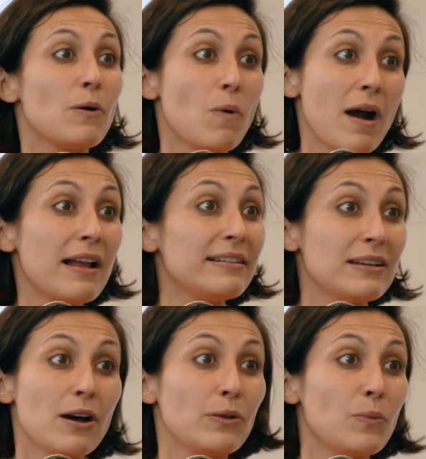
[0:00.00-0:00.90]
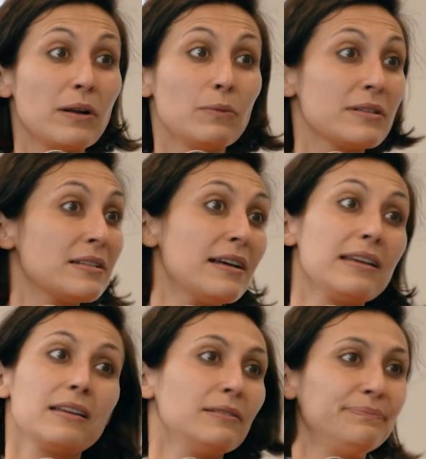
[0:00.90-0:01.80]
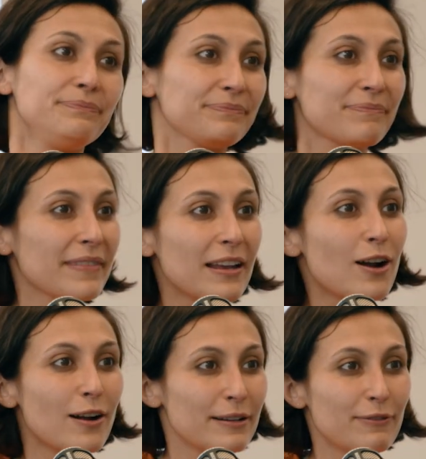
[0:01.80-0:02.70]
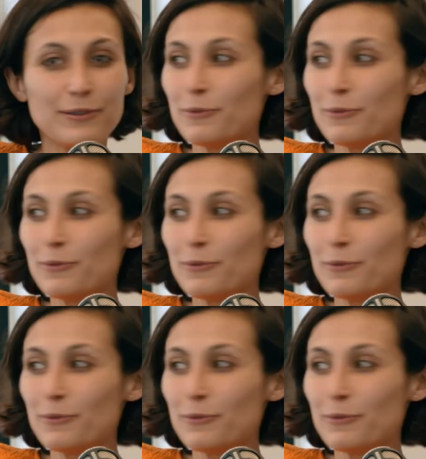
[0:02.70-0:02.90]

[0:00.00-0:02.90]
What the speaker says: while the other one was can't even